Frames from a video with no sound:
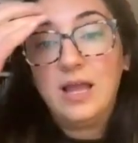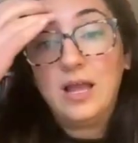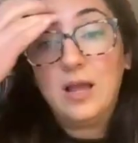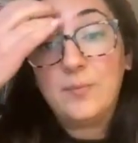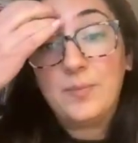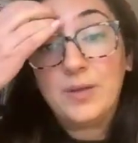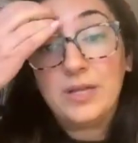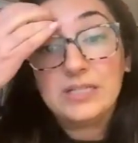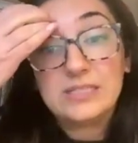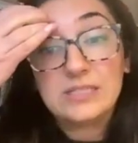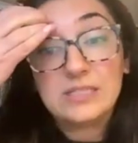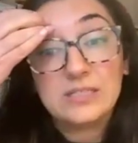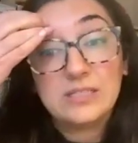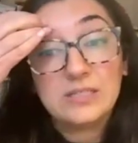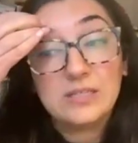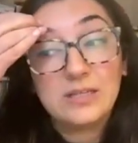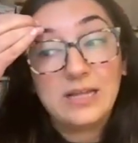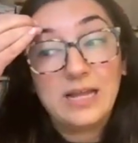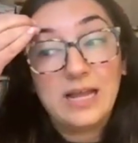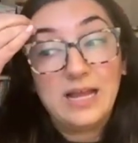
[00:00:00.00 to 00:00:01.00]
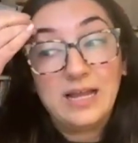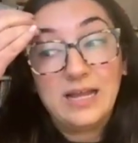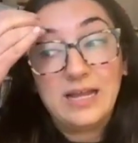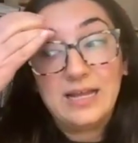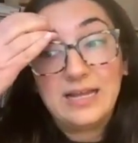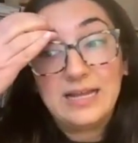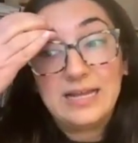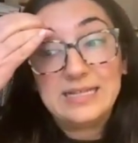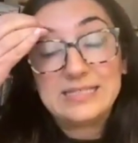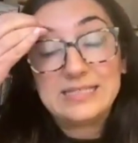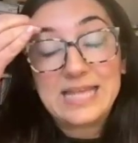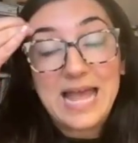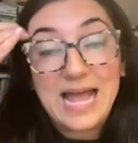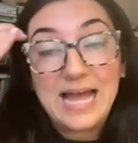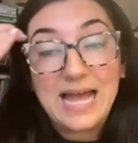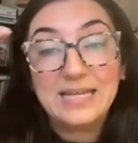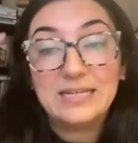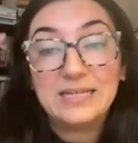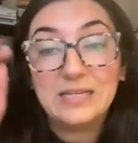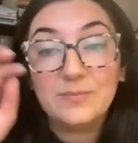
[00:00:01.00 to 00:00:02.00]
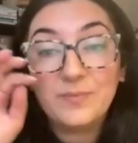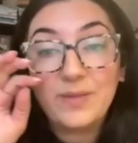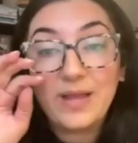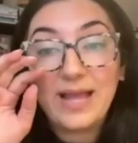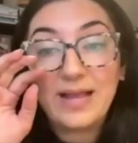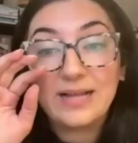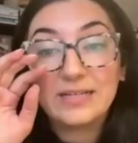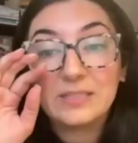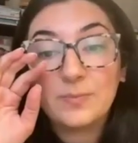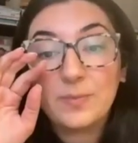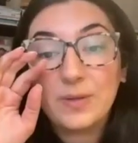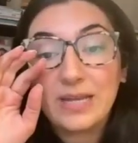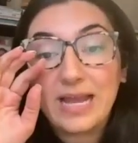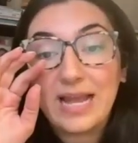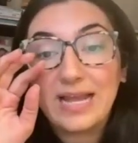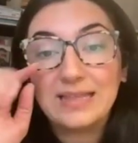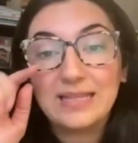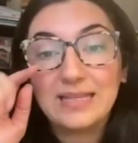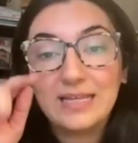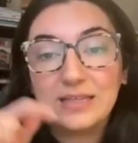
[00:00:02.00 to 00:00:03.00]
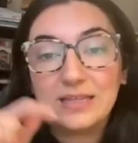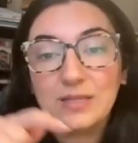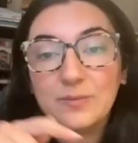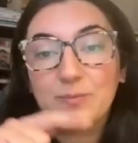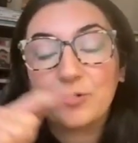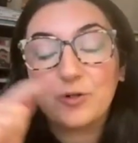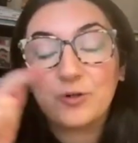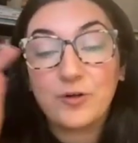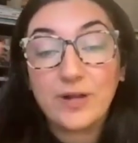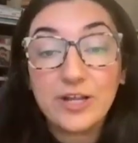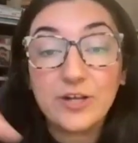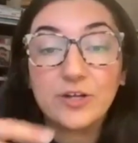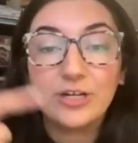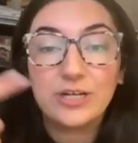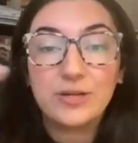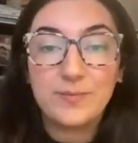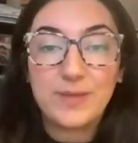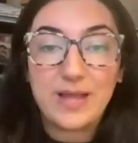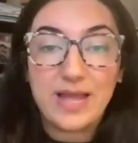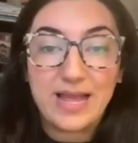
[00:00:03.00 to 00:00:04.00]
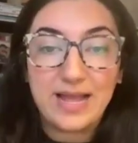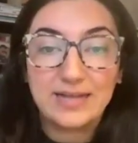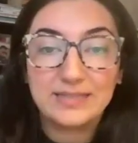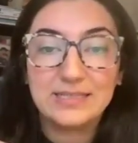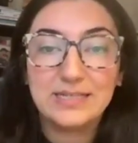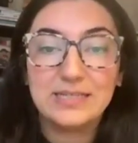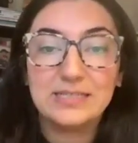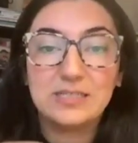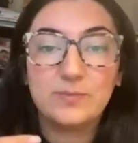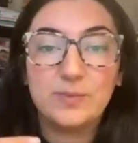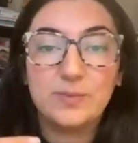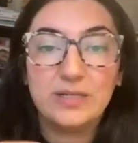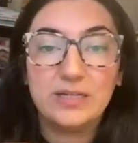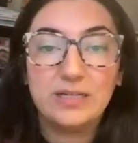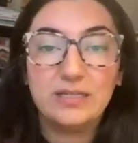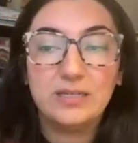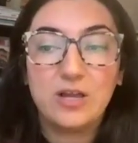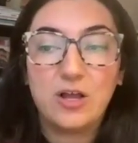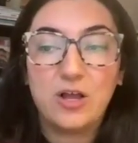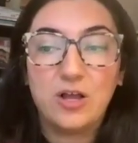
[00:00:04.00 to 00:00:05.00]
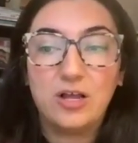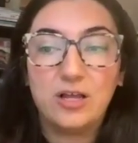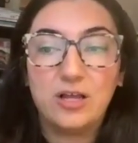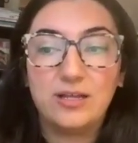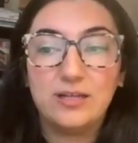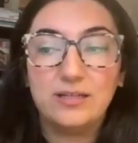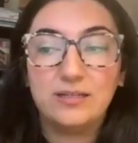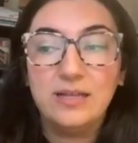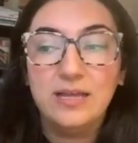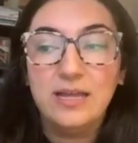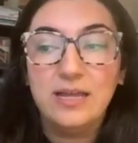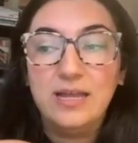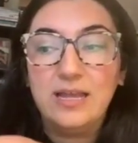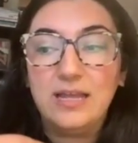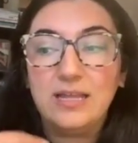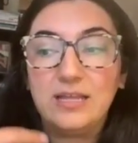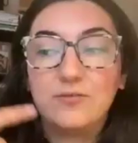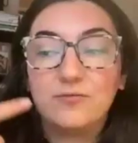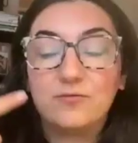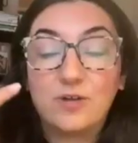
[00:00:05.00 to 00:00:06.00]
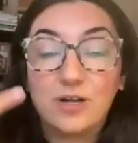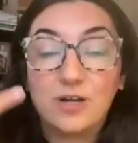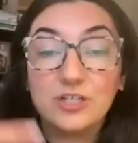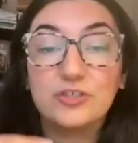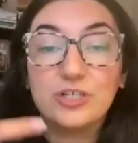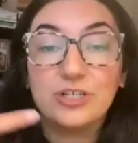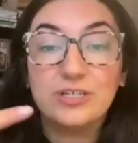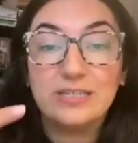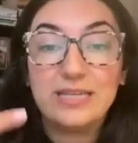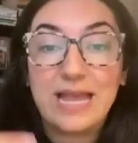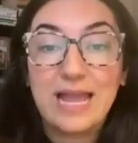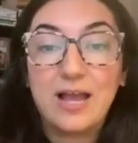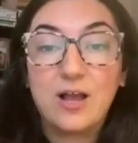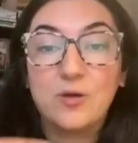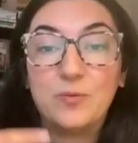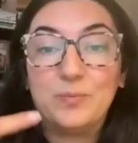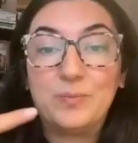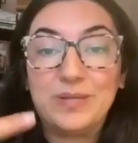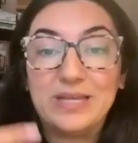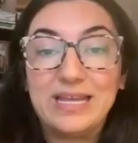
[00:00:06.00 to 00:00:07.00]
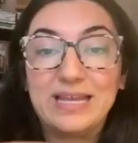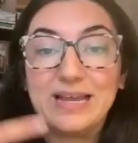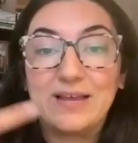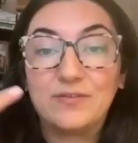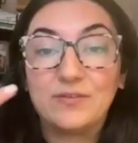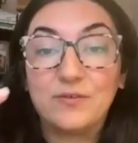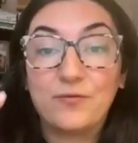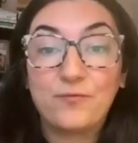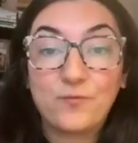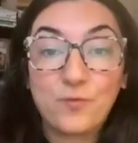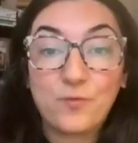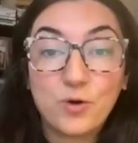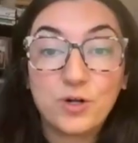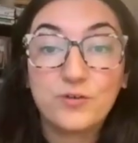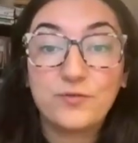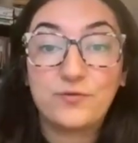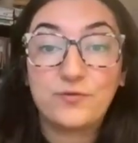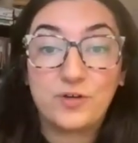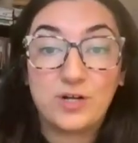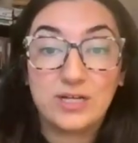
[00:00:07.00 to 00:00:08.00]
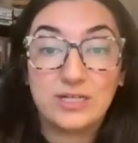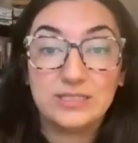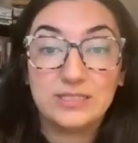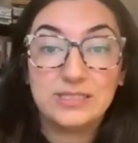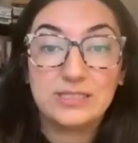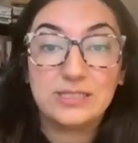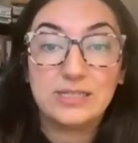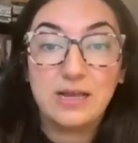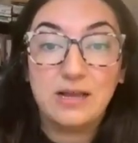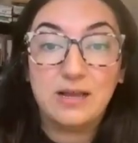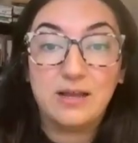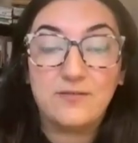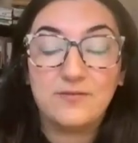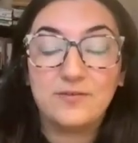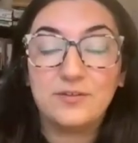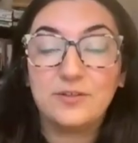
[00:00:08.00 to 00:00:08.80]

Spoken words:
But it's had an impact, but I think the greater impact has been on Russia now being at the forefront.